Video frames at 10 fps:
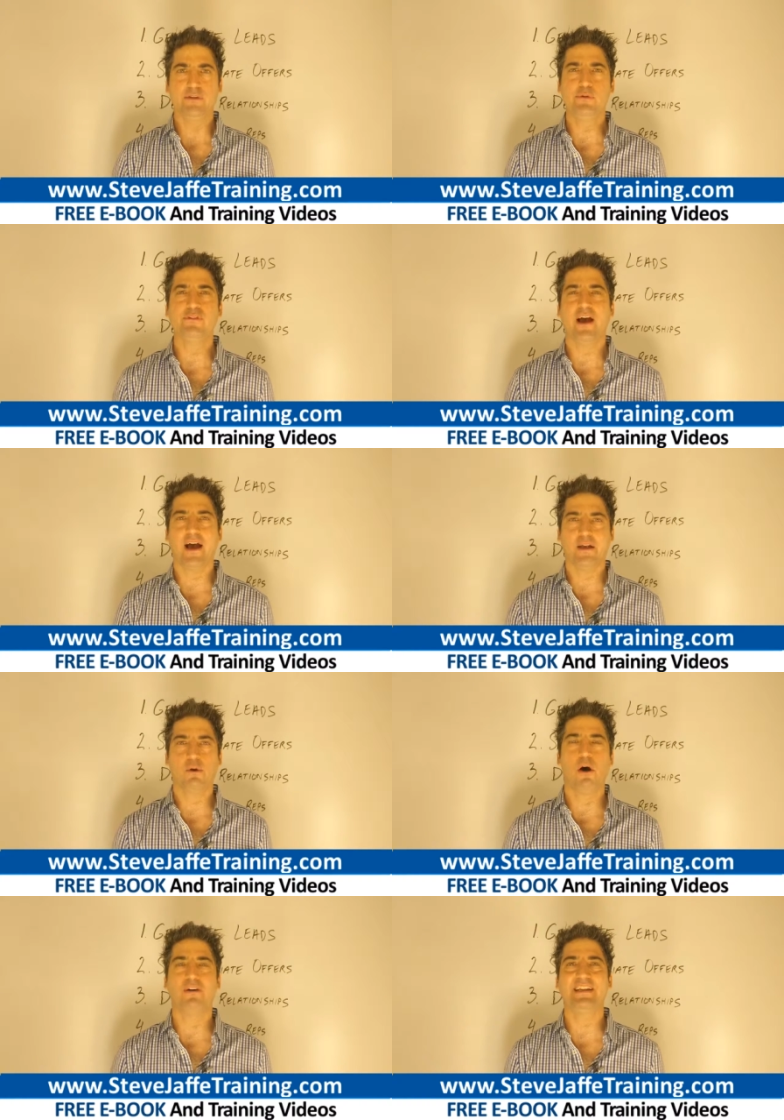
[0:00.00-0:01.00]
Use a high
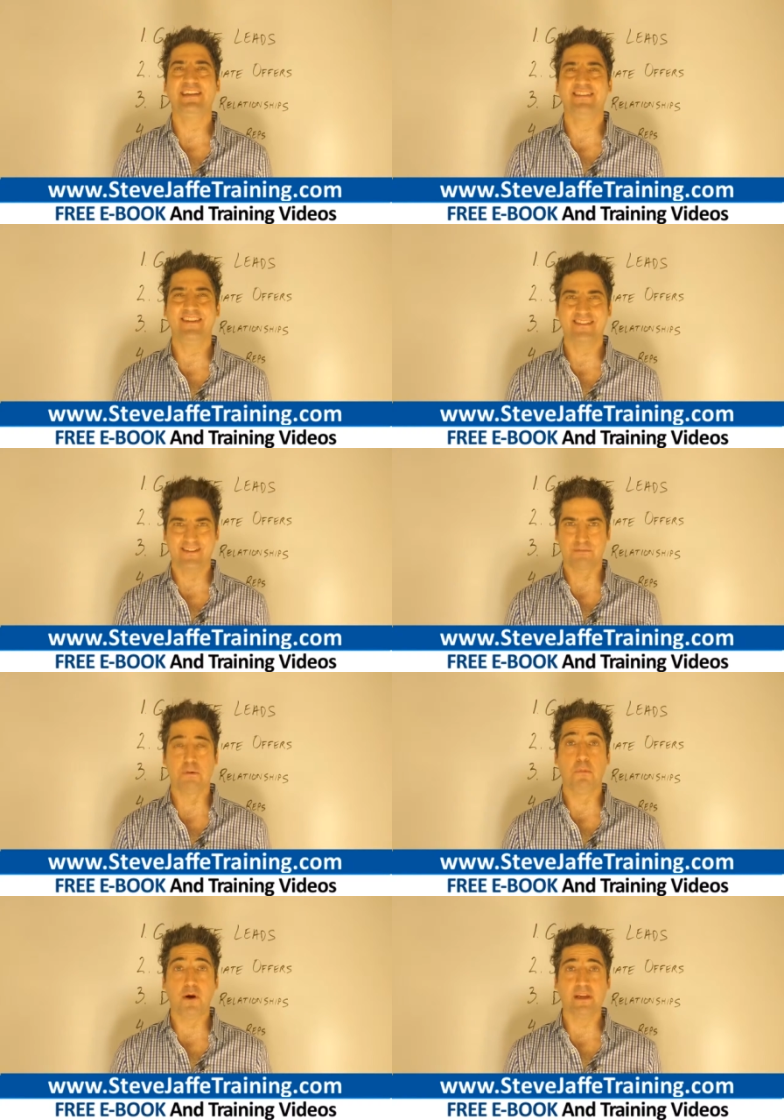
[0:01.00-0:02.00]
quality system,
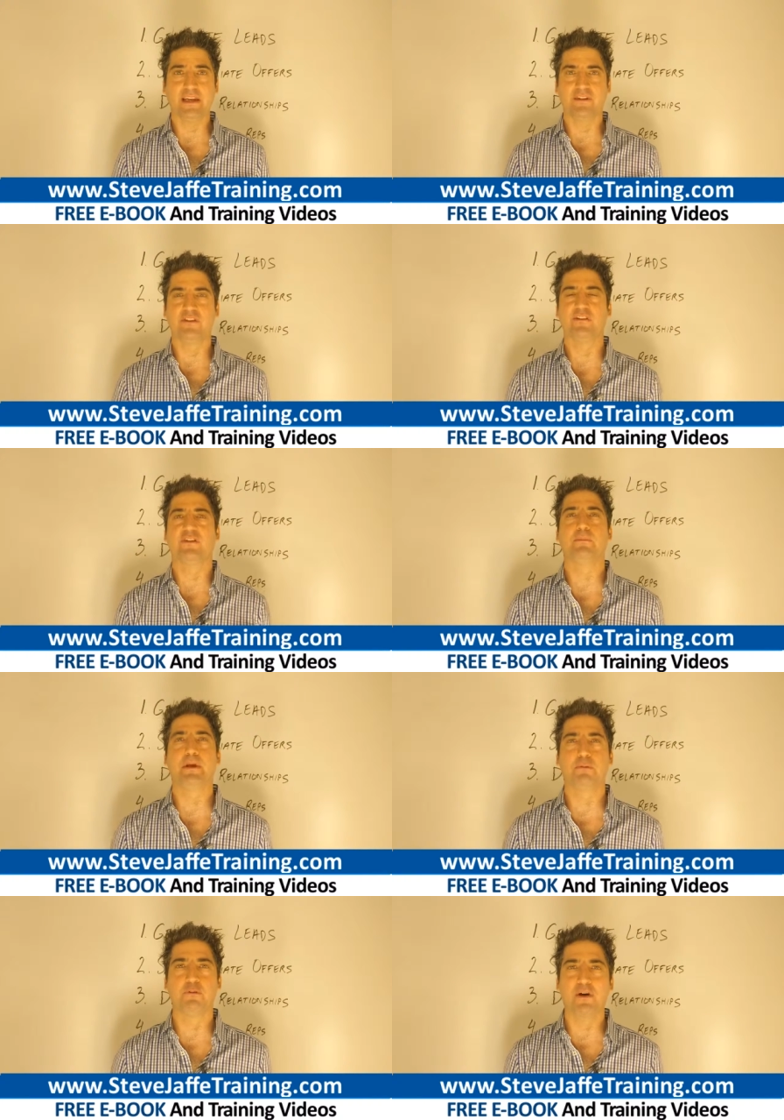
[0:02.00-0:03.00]
a marketing system
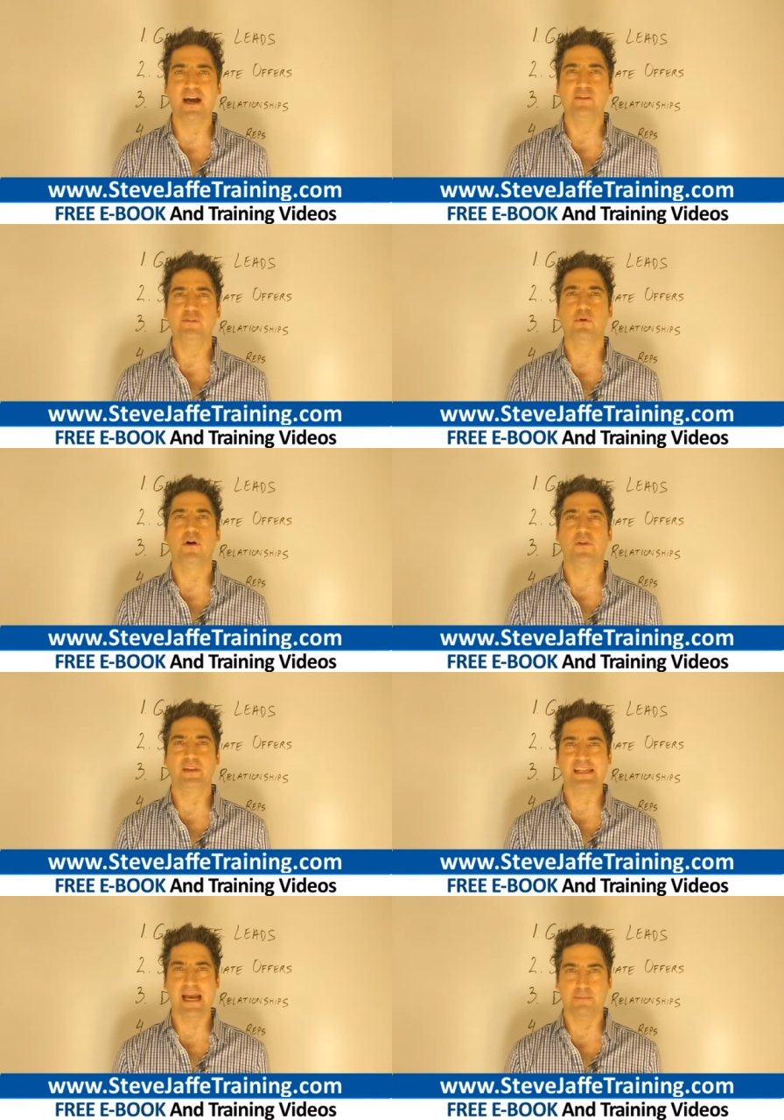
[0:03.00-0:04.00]
that provides you all the
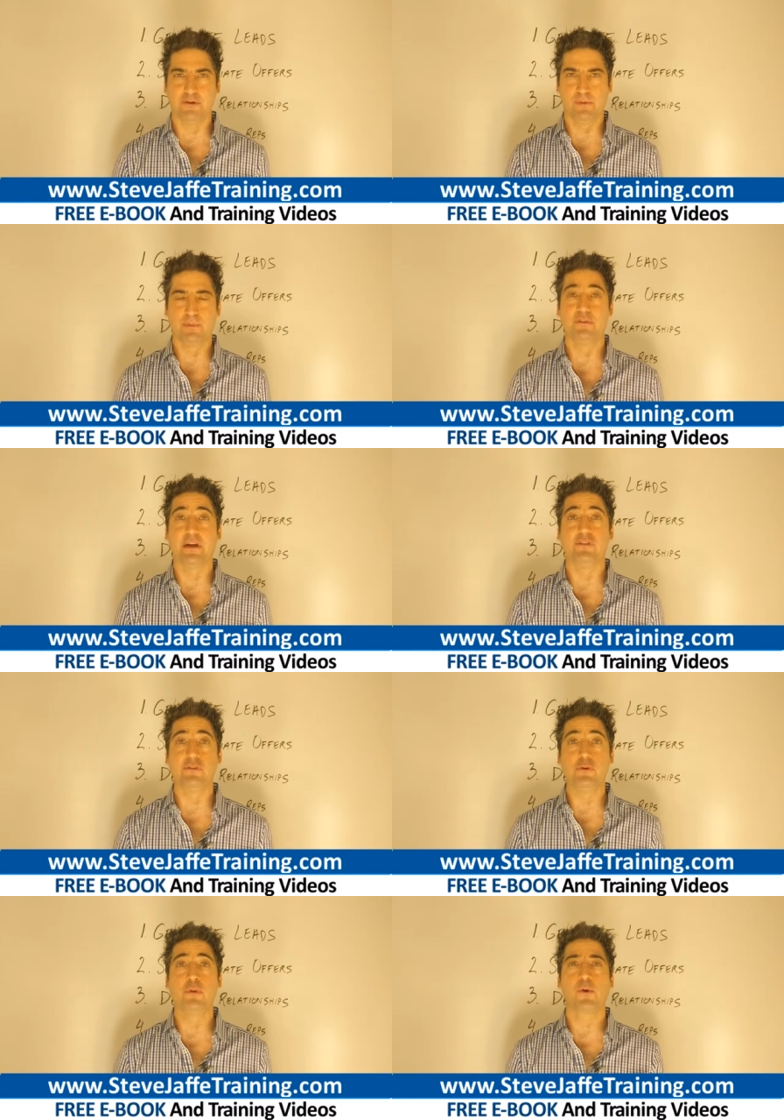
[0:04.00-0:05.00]
lead capture
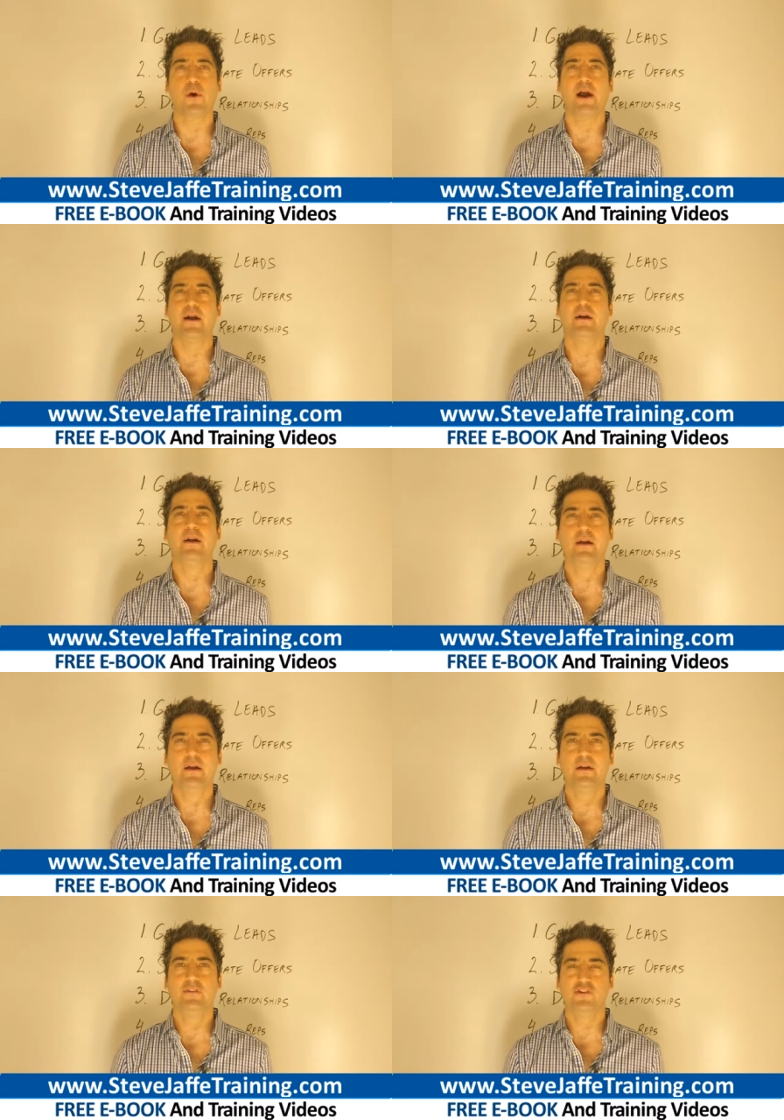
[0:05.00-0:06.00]
websites you require
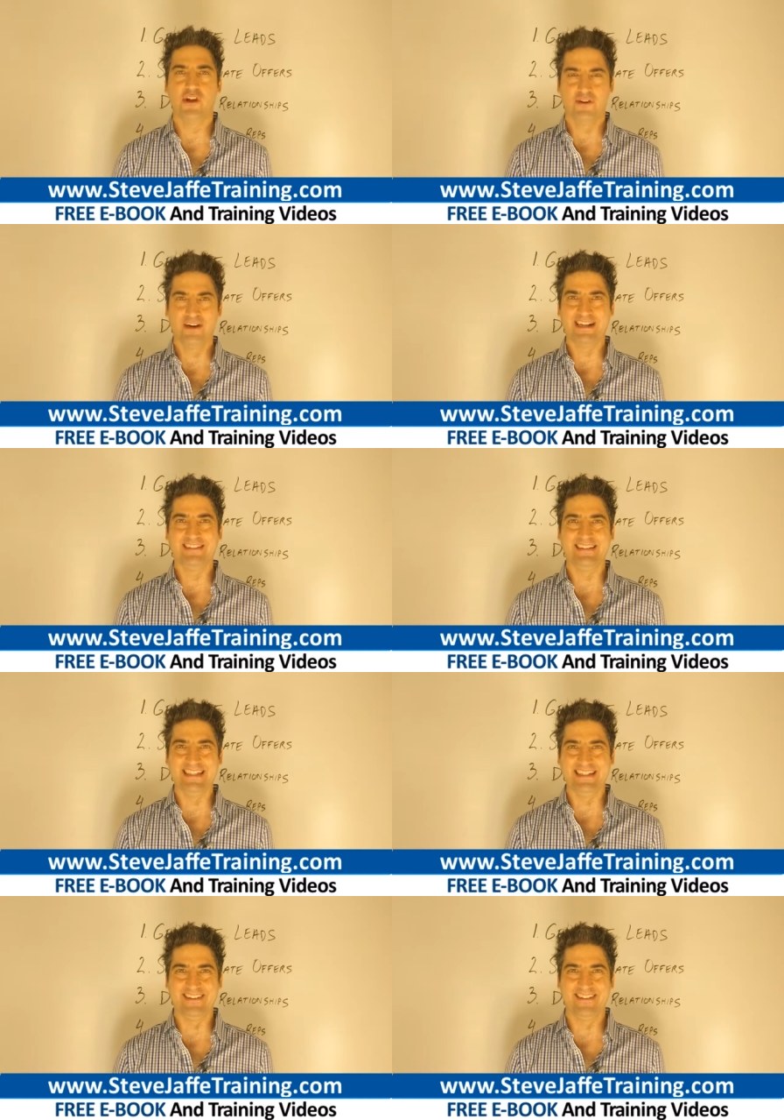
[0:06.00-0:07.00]
to generate
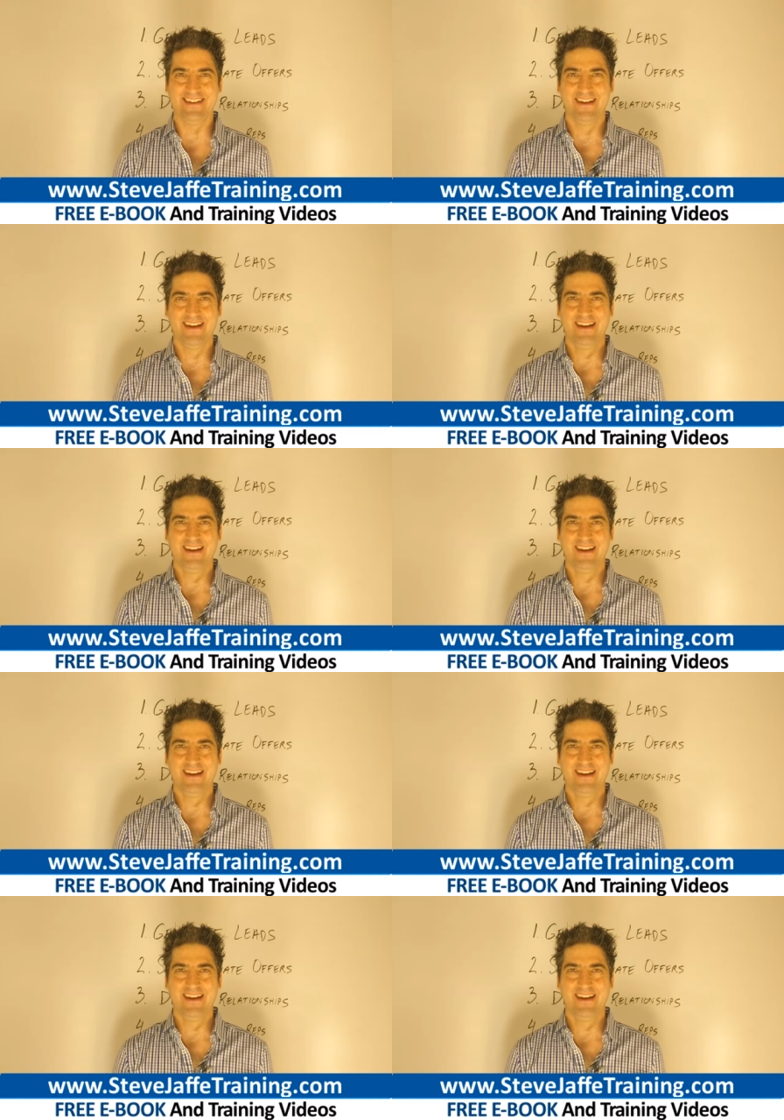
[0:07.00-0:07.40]
leads.